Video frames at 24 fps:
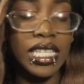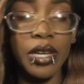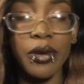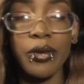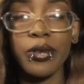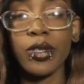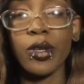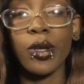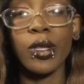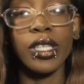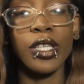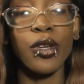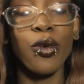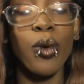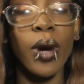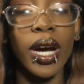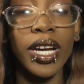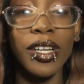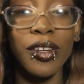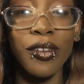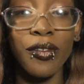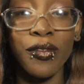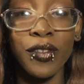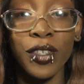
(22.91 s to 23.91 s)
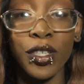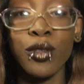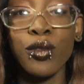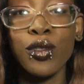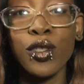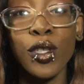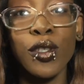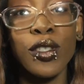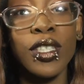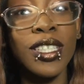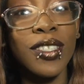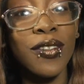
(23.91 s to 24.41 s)
There was only quite a few,
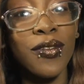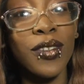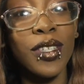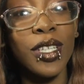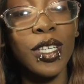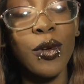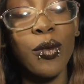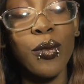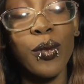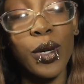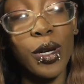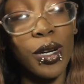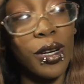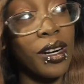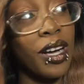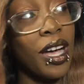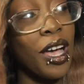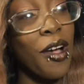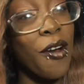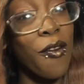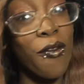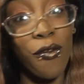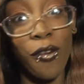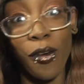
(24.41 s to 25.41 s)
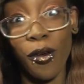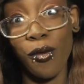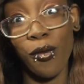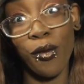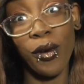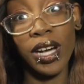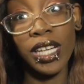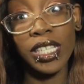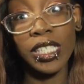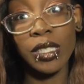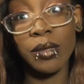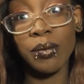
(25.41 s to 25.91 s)
so this video will for
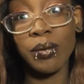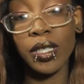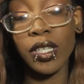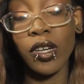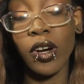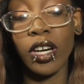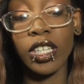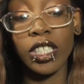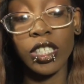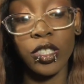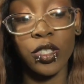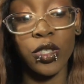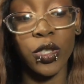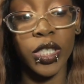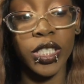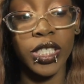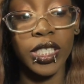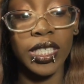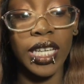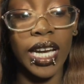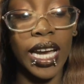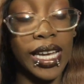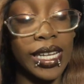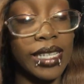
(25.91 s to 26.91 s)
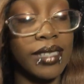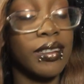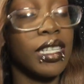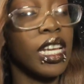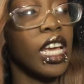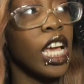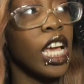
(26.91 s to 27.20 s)
once be on the short side.